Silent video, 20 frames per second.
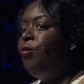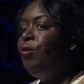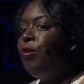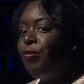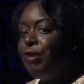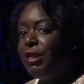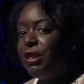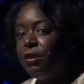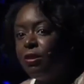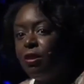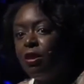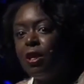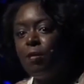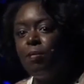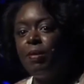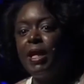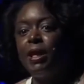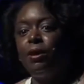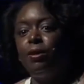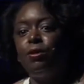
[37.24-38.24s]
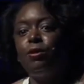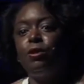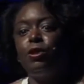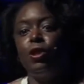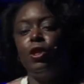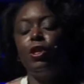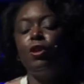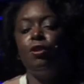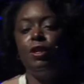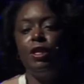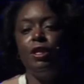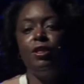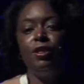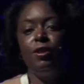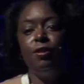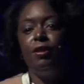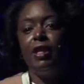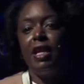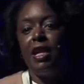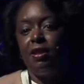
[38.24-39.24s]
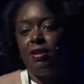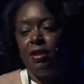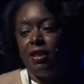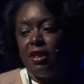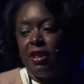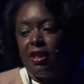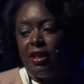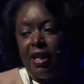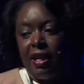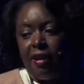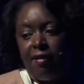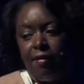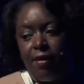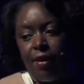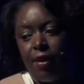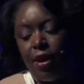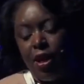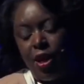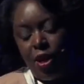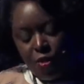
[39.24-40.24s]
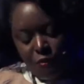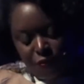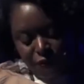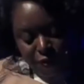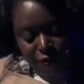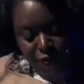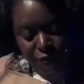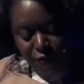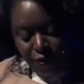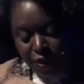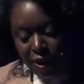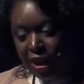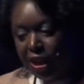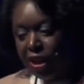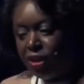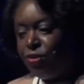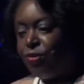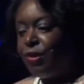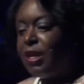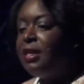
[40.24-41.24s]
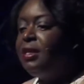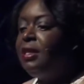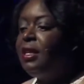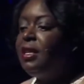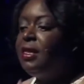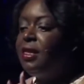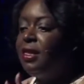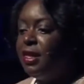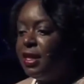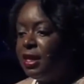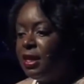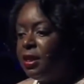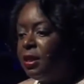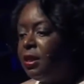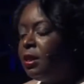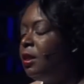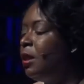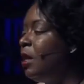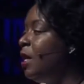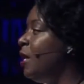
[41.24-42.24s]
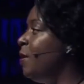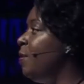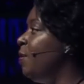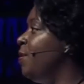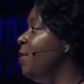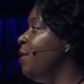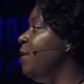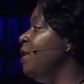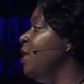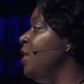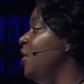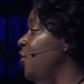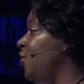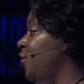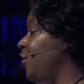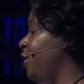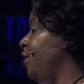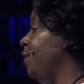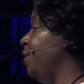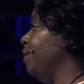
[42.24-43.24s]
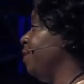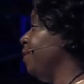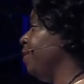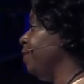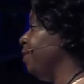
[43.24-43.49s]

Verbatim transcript: When we started Black Girls Code in 2011, we were really addressing this important issue.